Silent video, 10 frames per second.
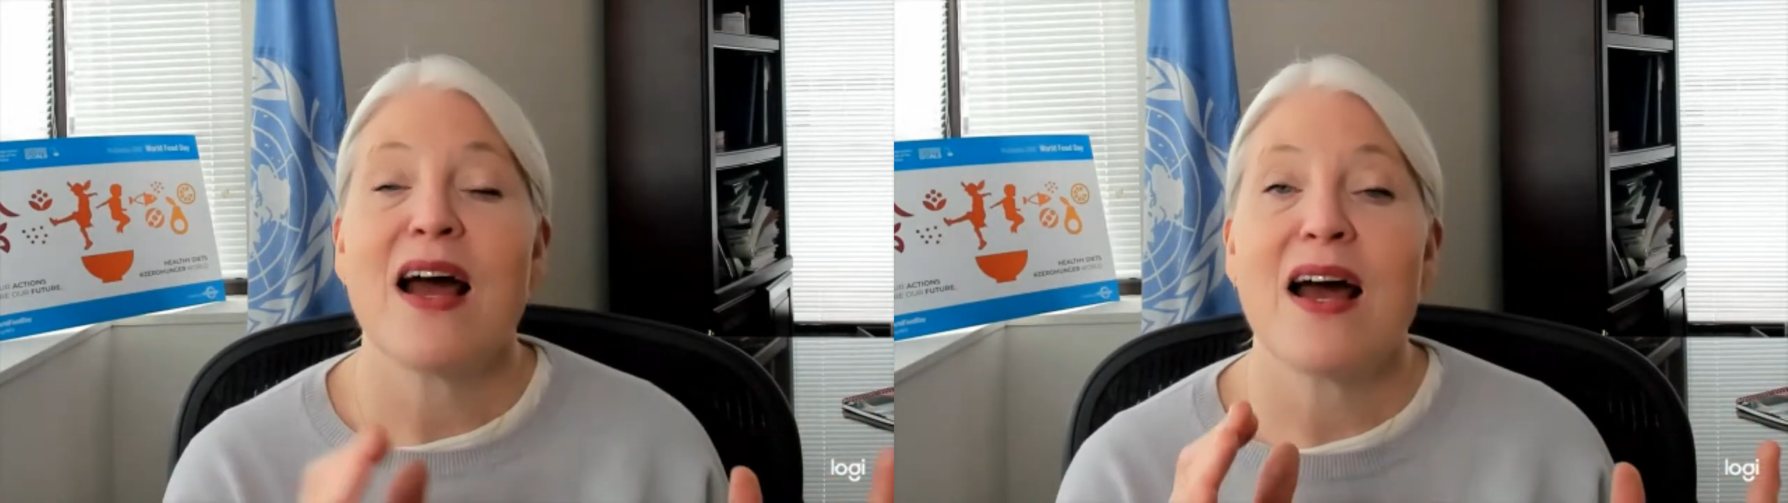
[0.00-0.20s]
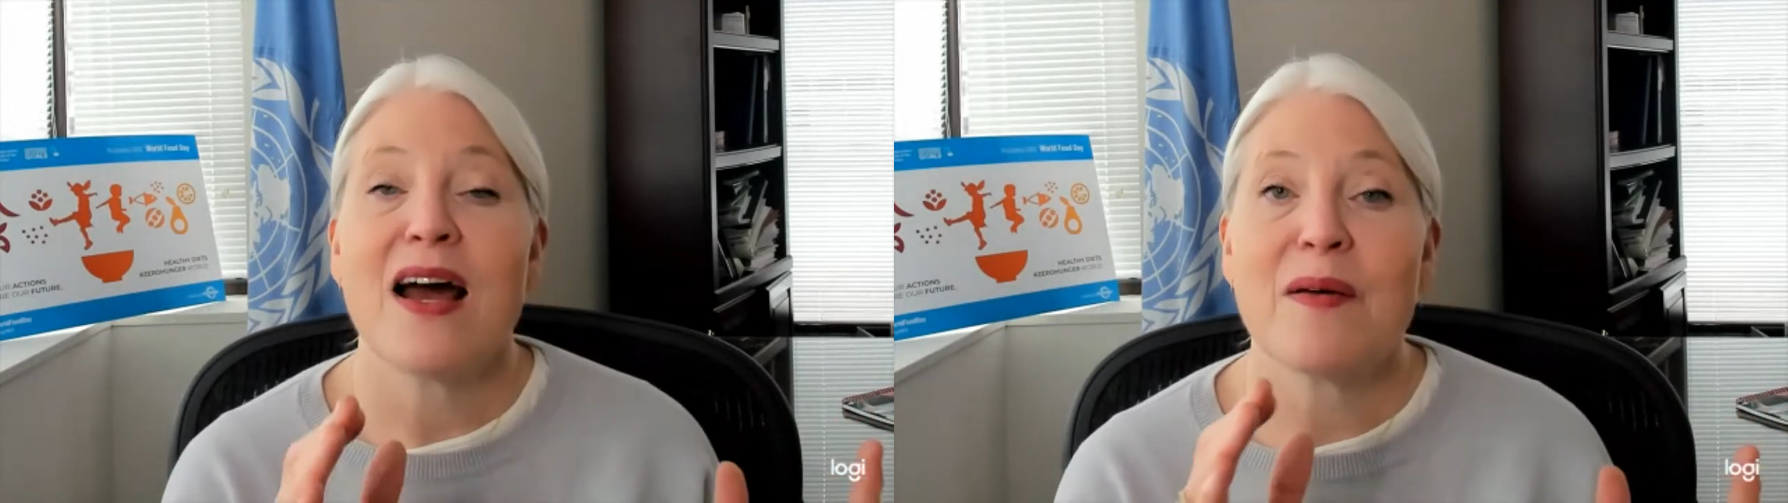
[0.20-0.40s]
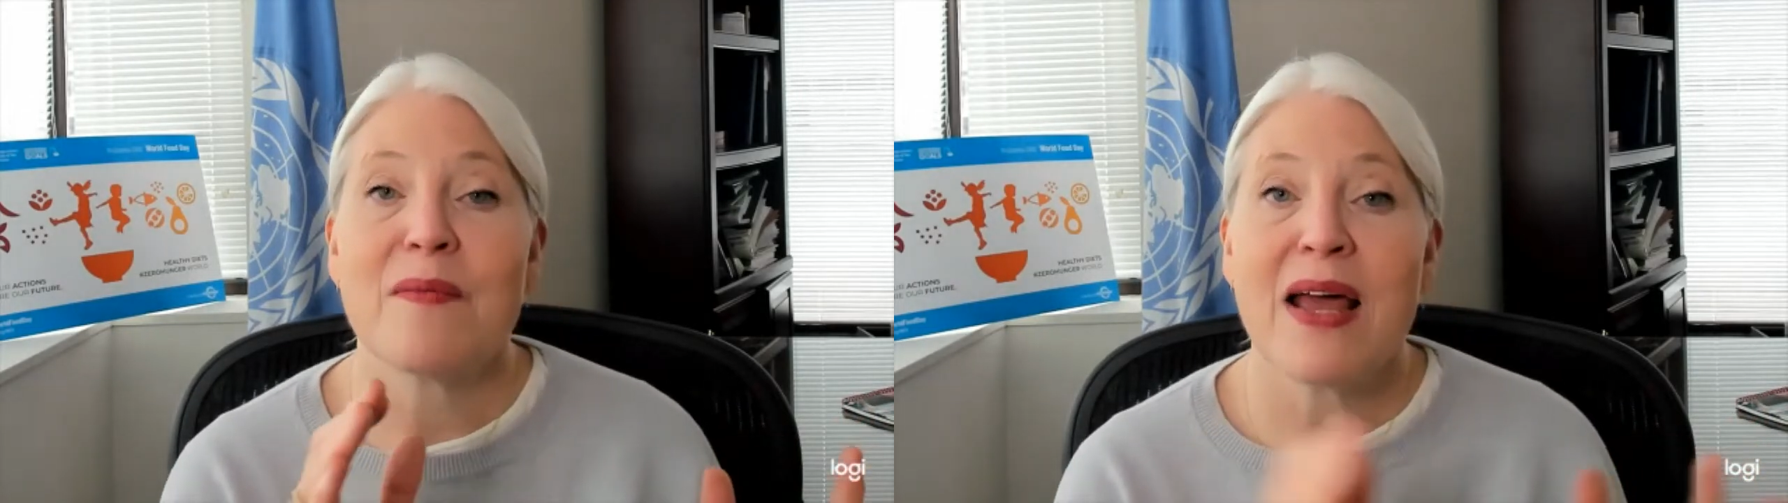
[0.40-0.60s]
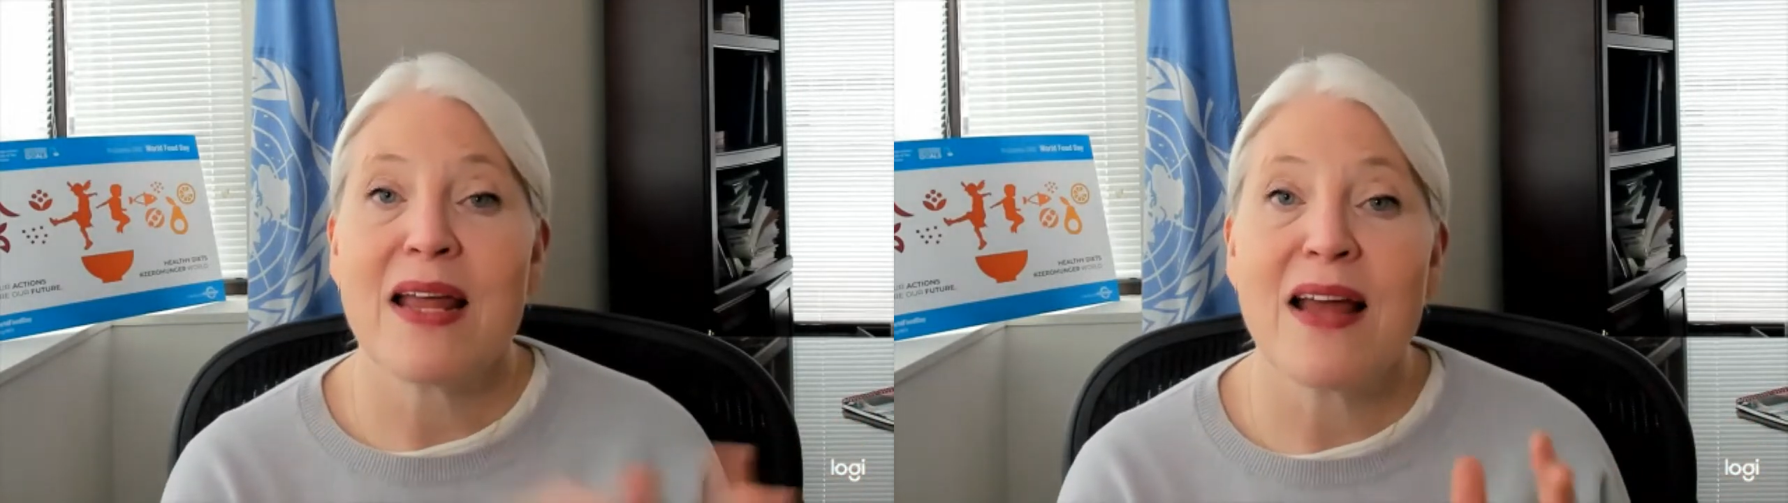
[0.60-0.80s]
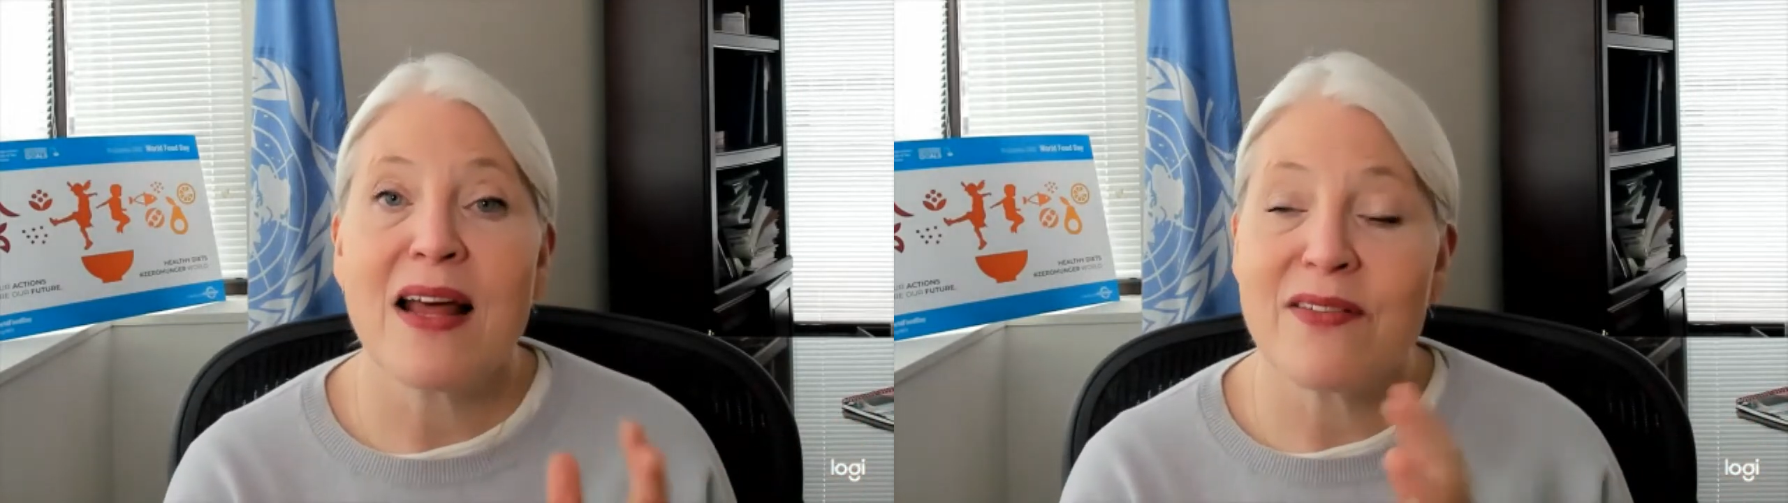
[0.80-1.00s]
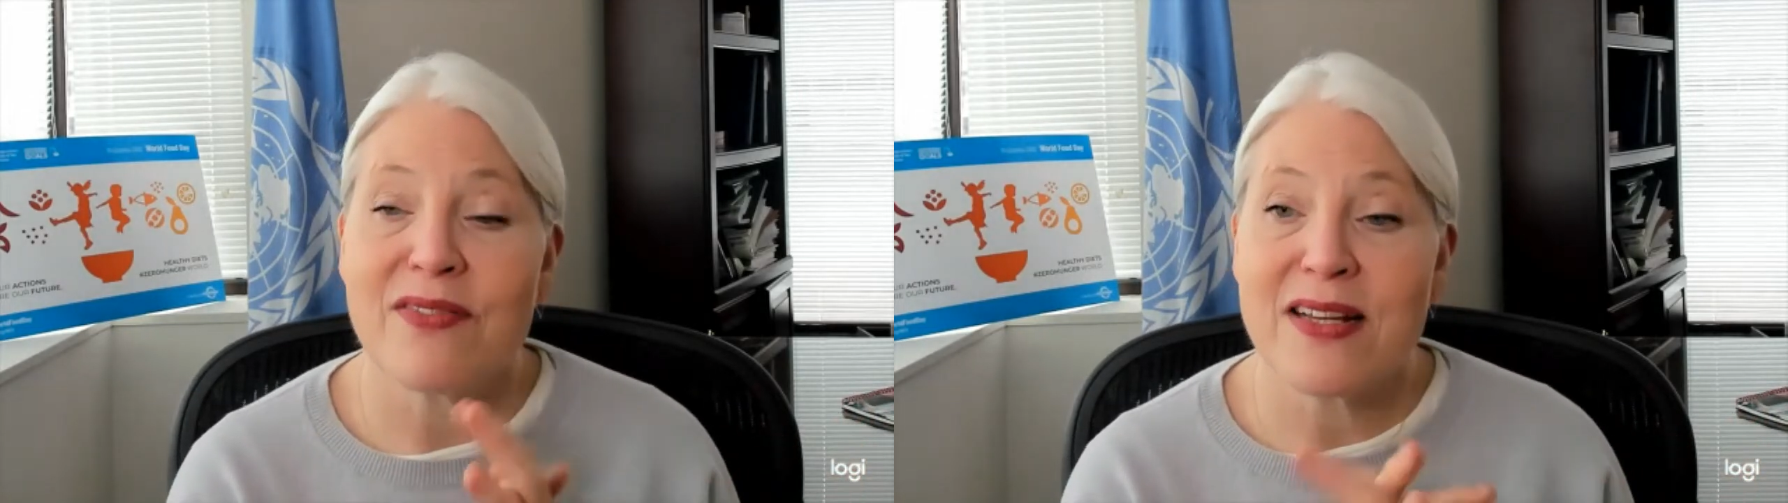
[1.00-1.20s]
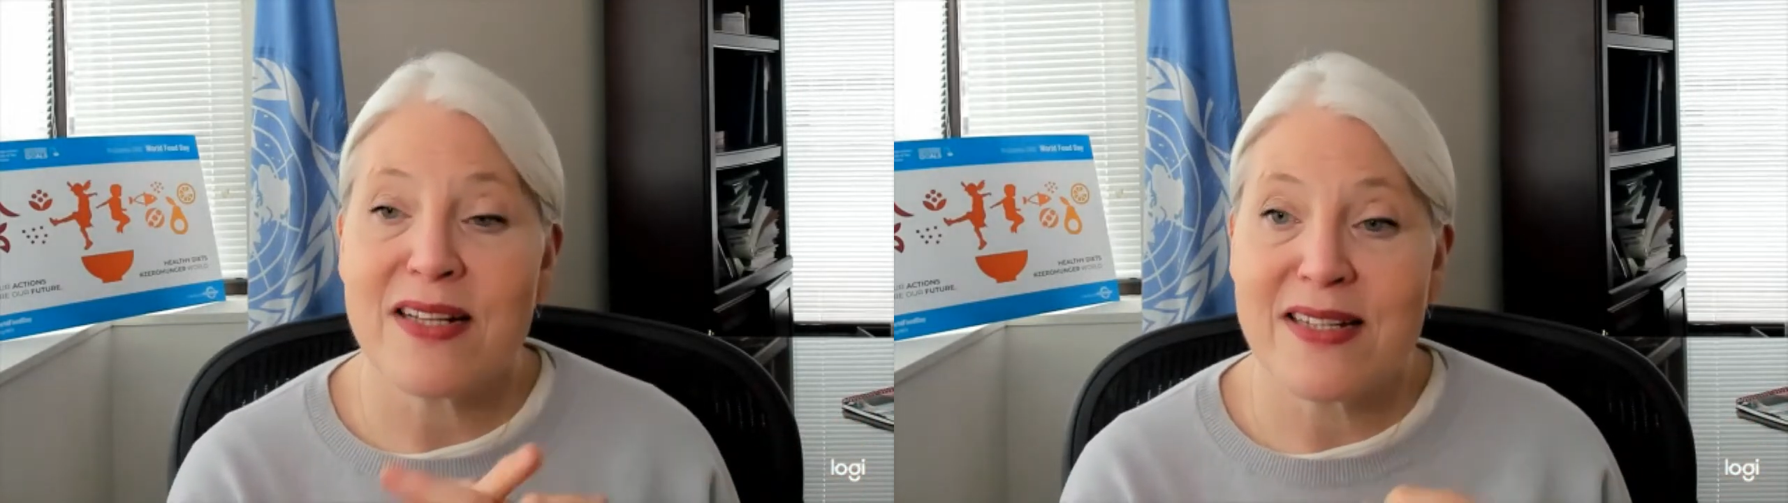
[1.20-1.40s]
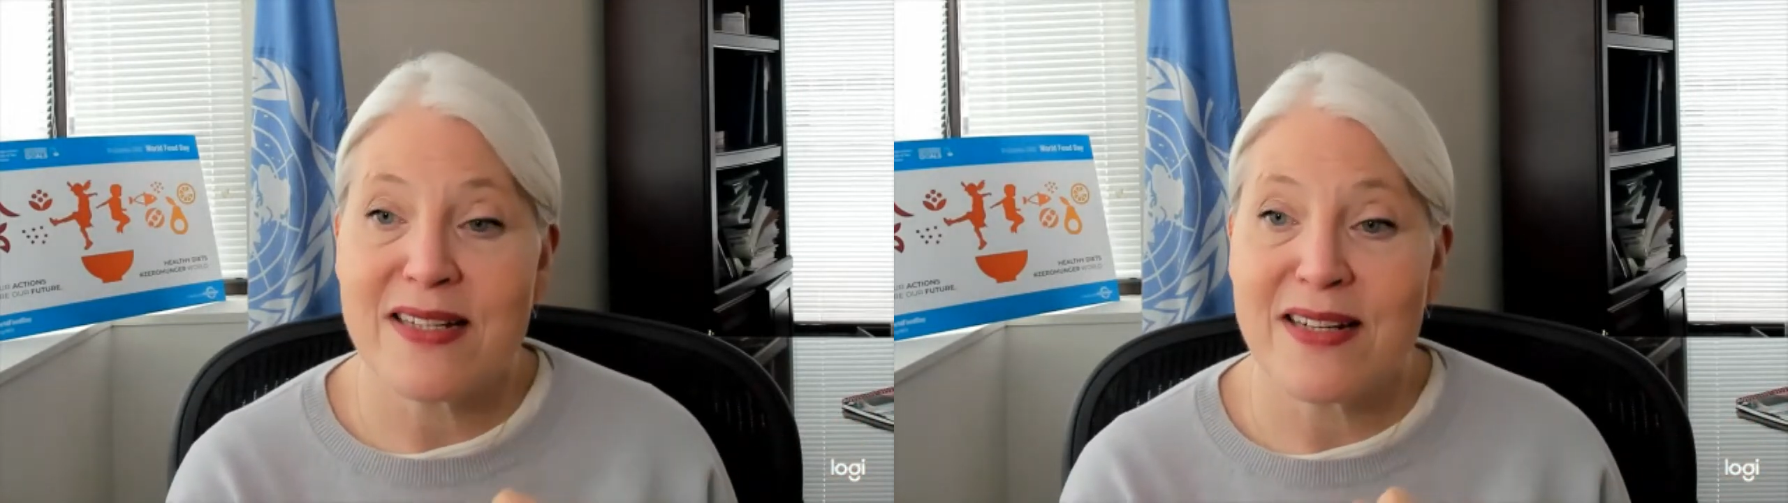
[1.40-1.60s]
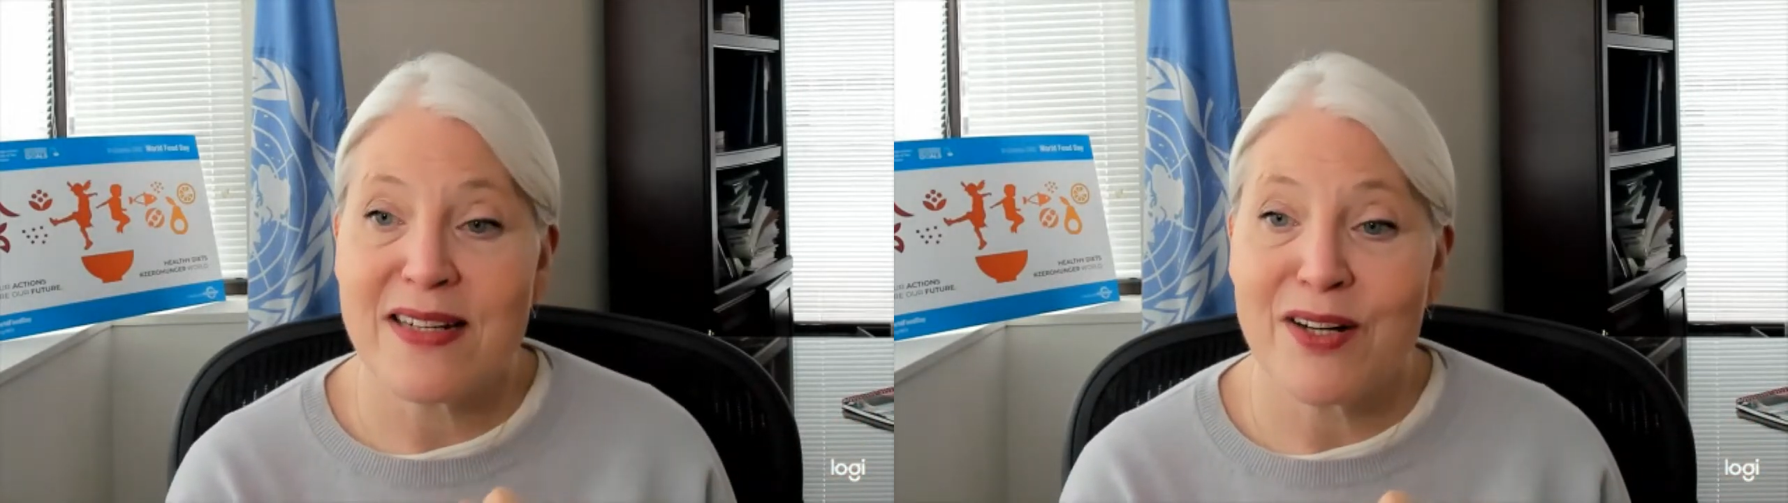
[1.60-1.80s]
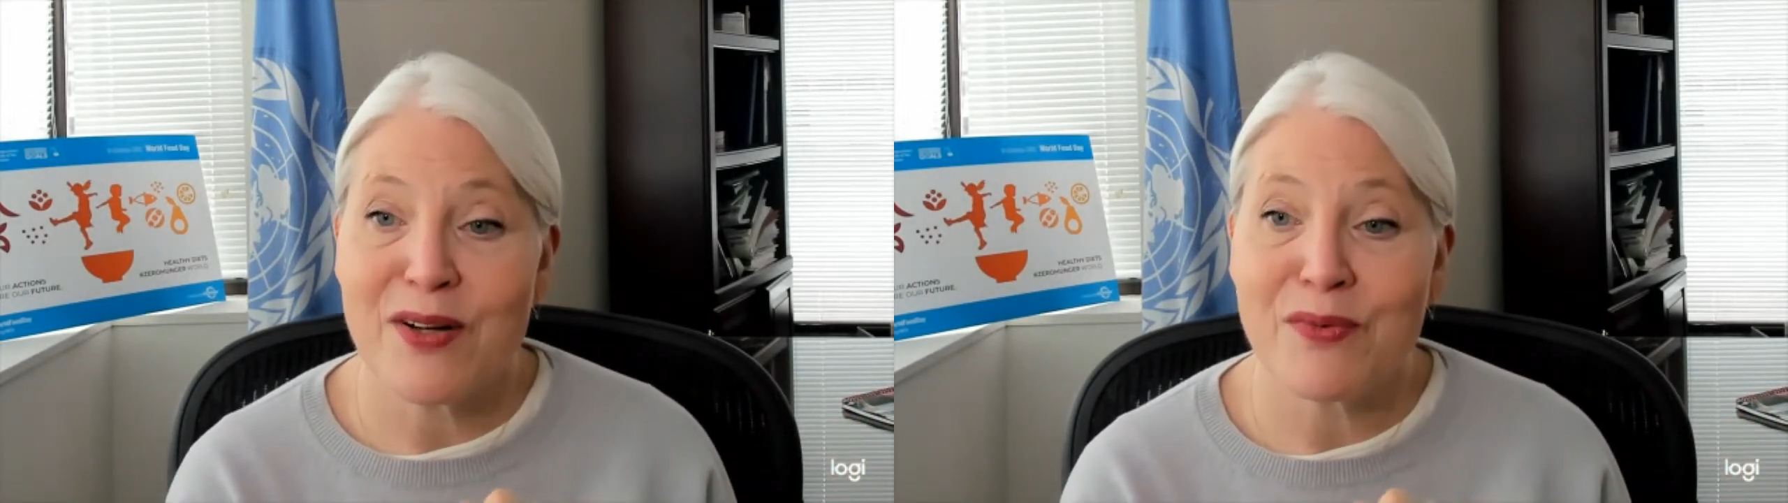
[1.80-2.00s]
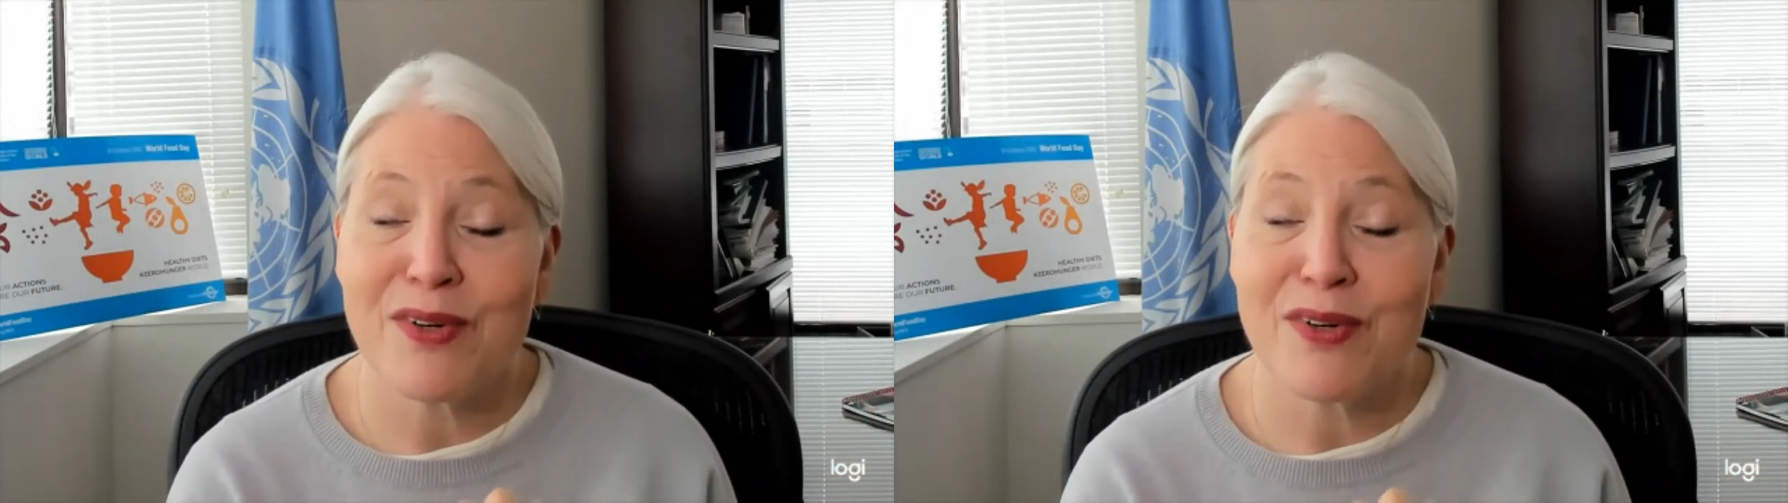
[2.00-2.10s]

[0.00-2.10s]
and none of this, you know,